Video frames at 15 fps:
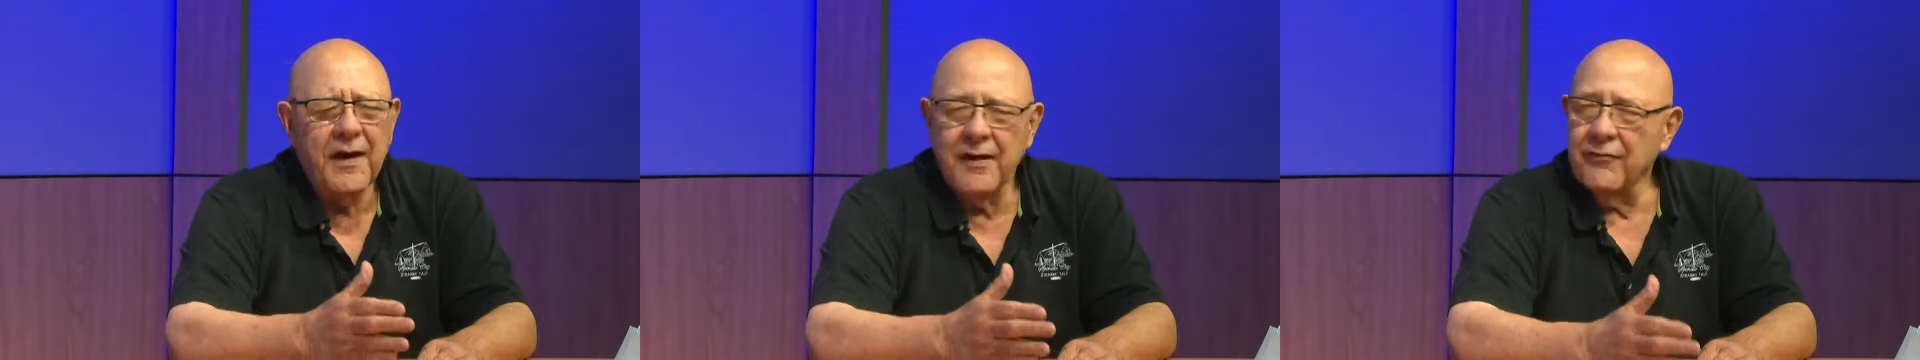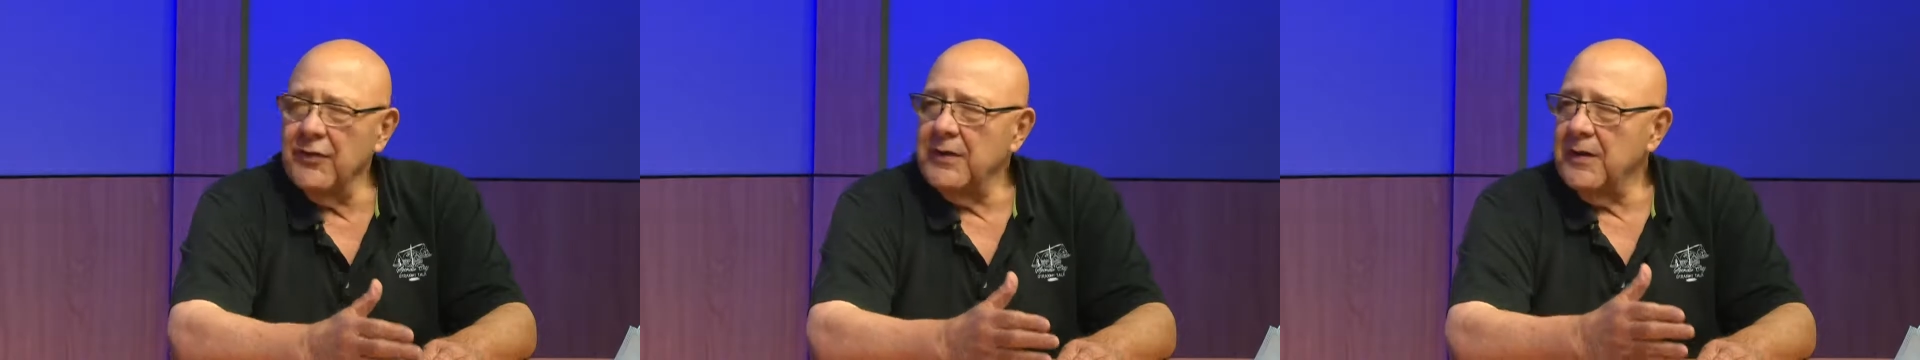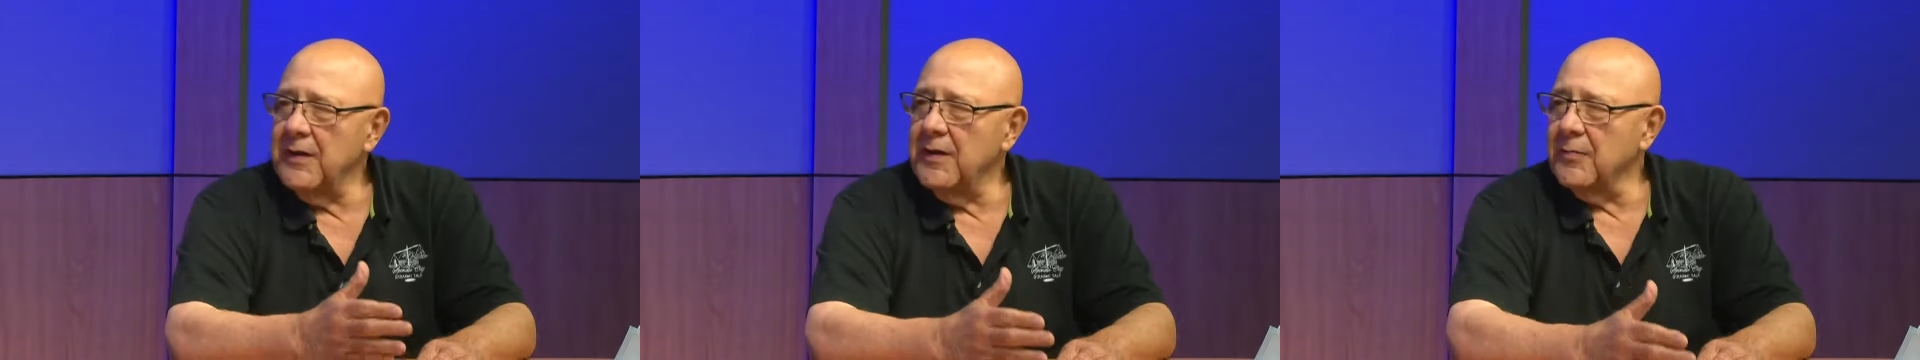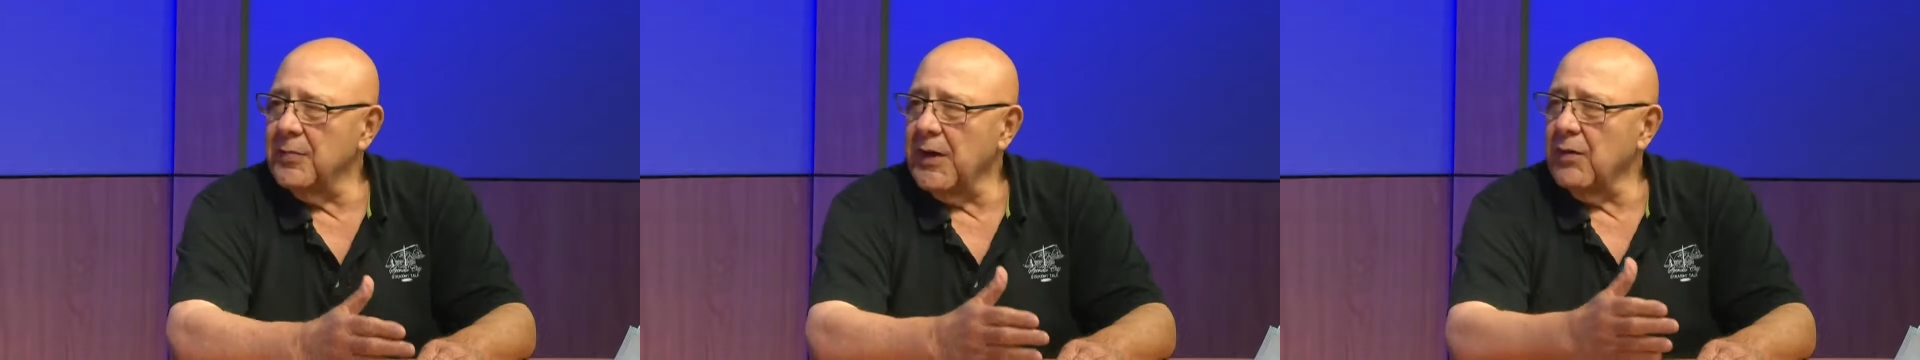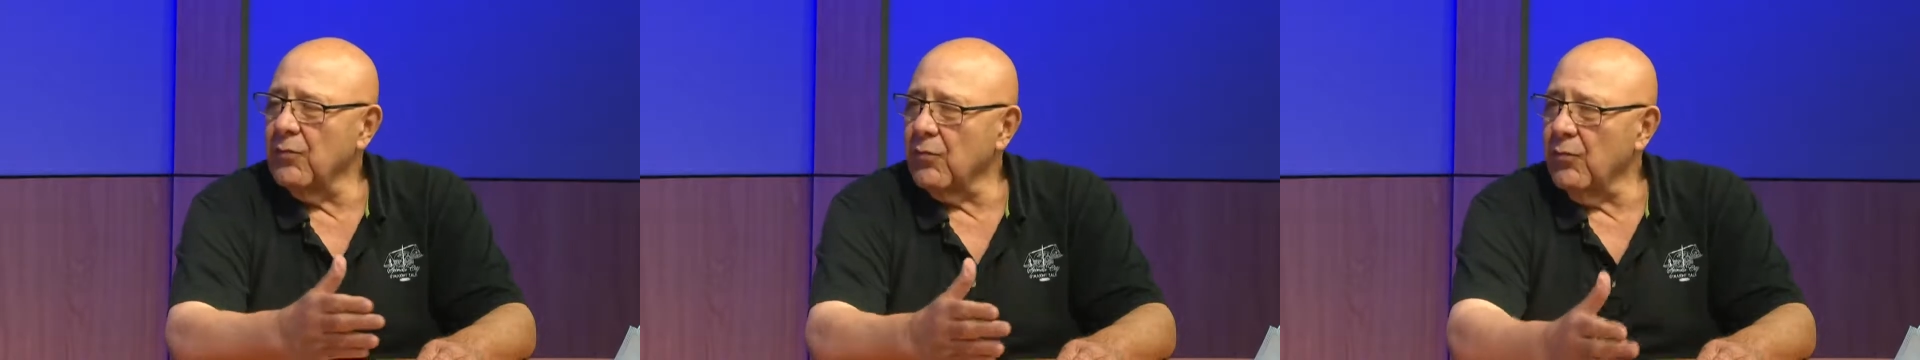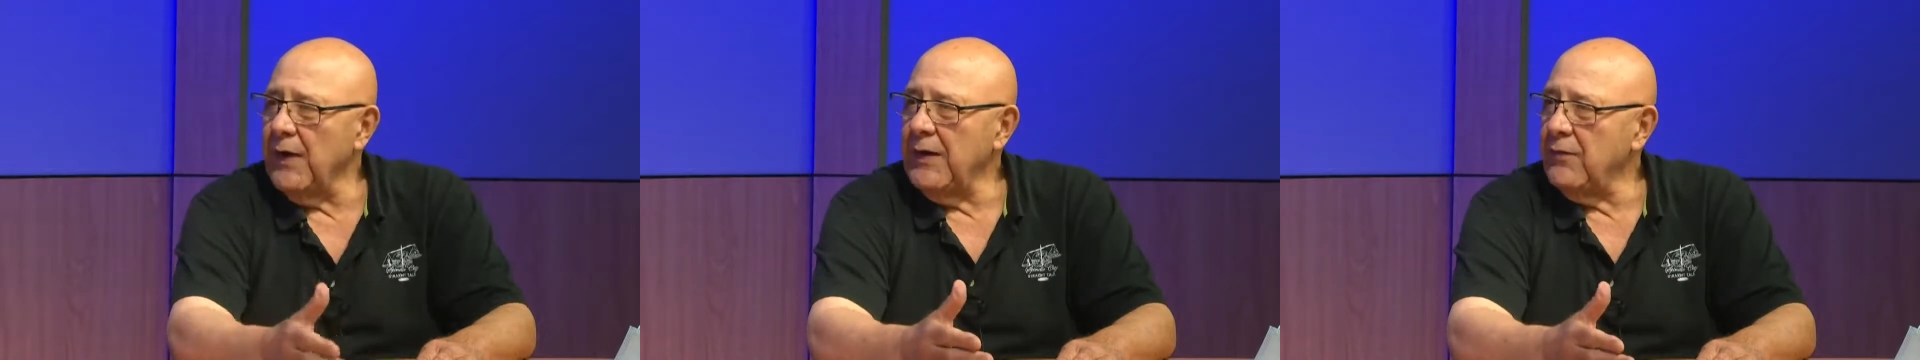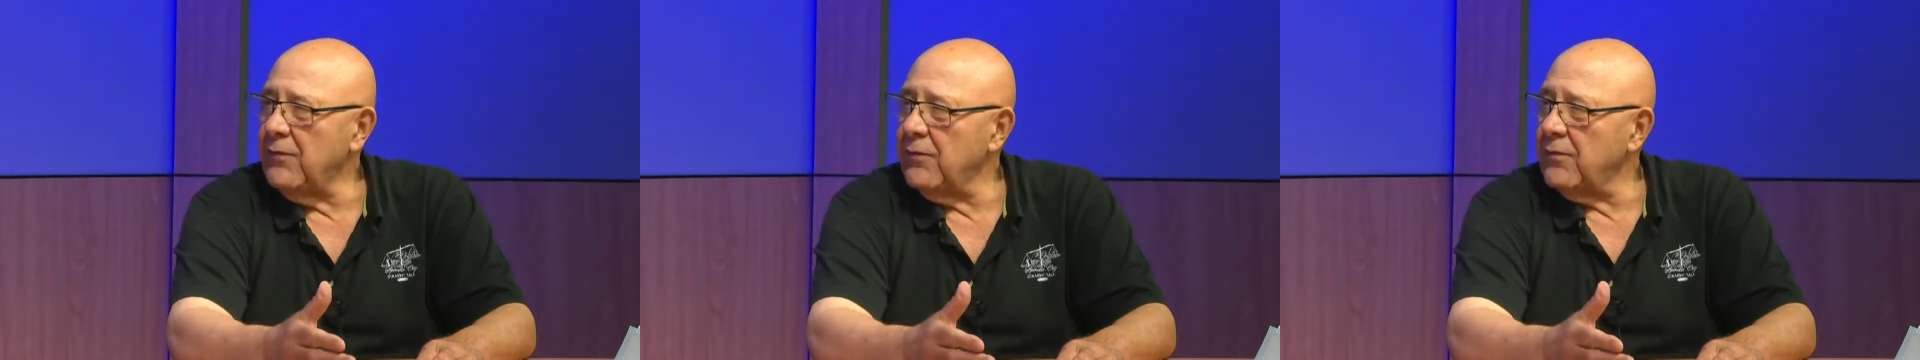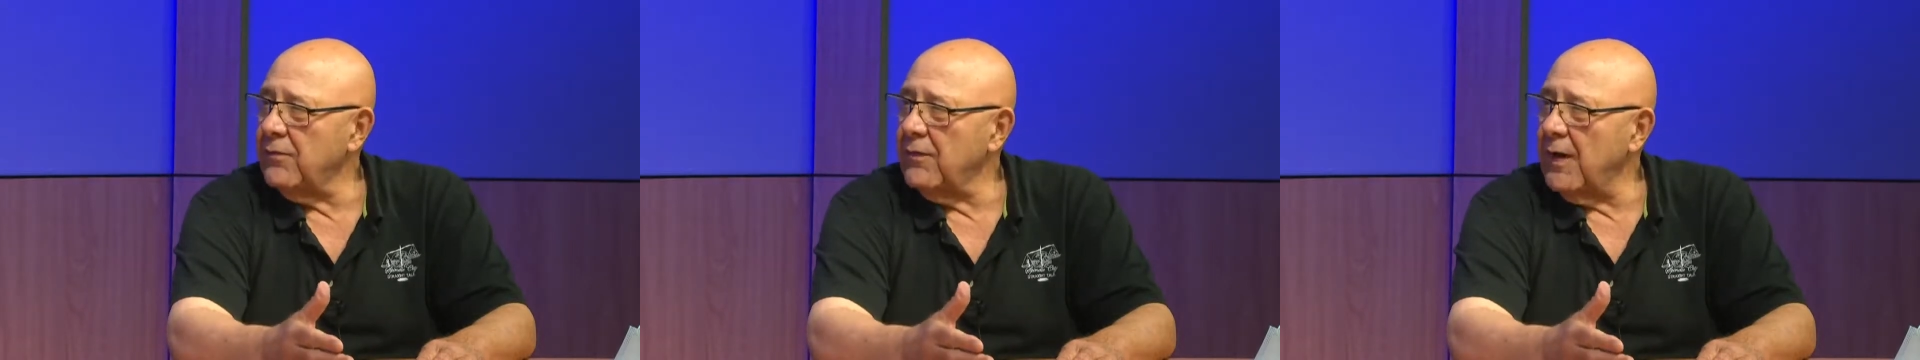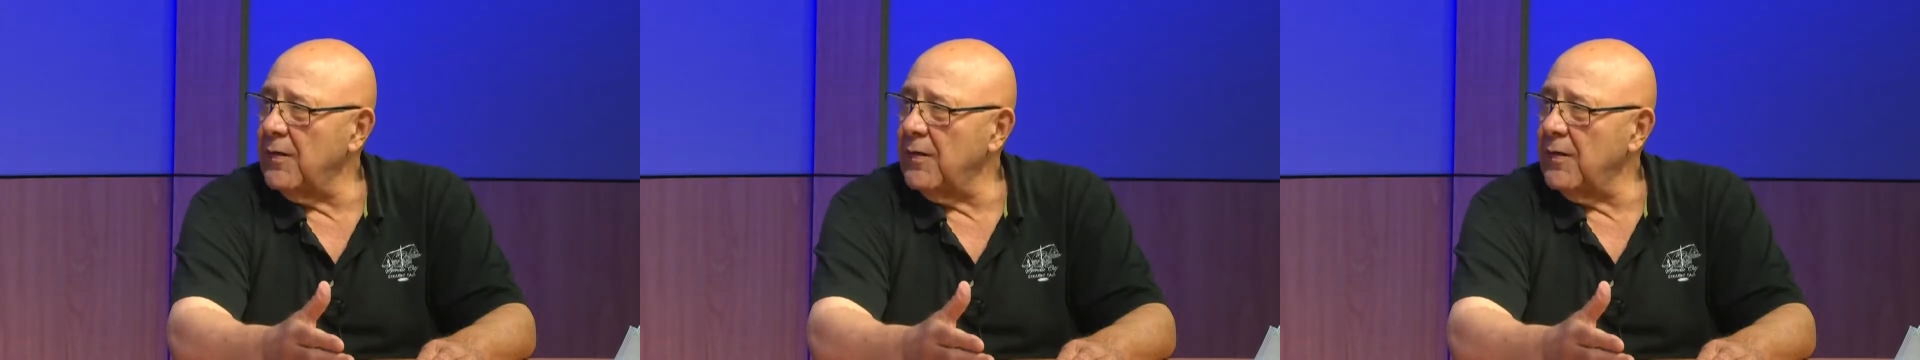everything about race.